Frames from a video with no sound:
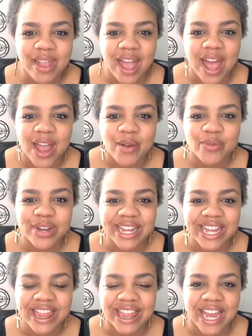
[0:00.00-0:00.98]
I
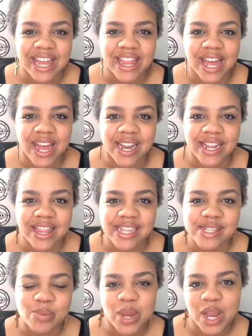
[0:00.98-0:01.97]
really think that
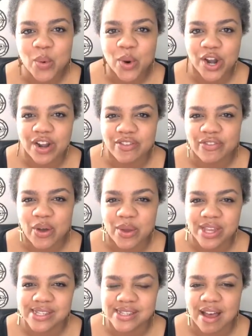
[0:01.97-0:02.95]
this week we're going to
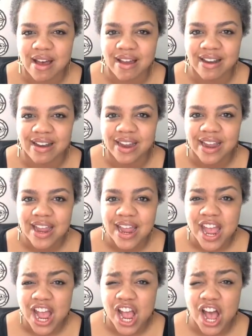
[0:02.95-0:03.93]
focus on
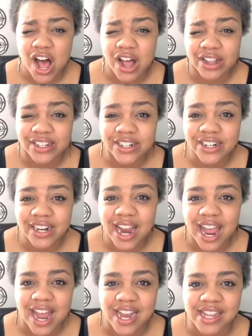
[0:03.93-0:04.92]
color
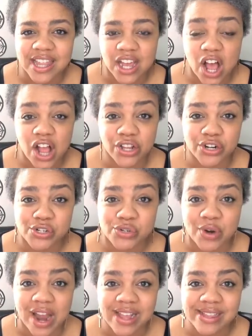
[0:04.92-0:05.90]
and the color
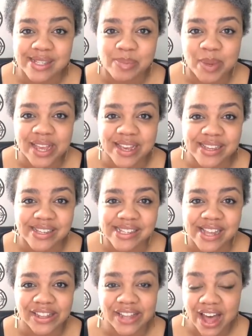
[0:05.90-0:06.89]
trends
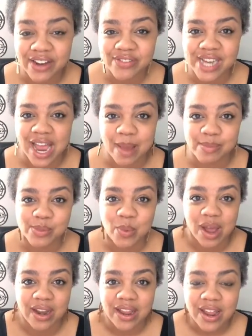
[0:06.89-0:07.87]
because a lot of times
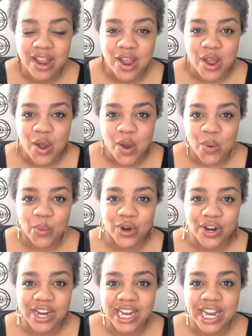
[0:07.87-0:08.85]
what
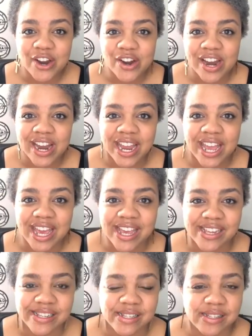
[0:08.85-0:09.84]
we're hearing
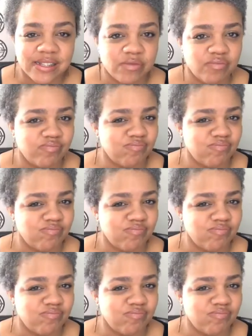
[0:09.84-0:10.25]
is